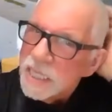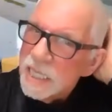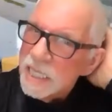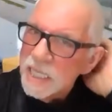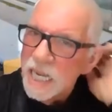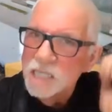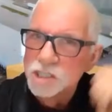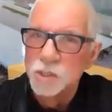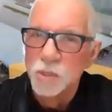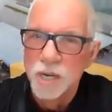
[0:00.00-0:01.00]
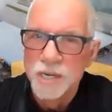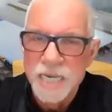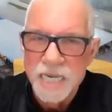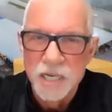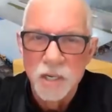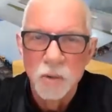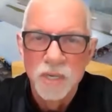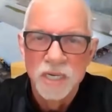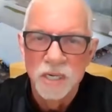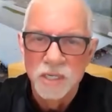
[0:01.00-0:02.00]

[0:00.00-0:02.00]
And as you already know, and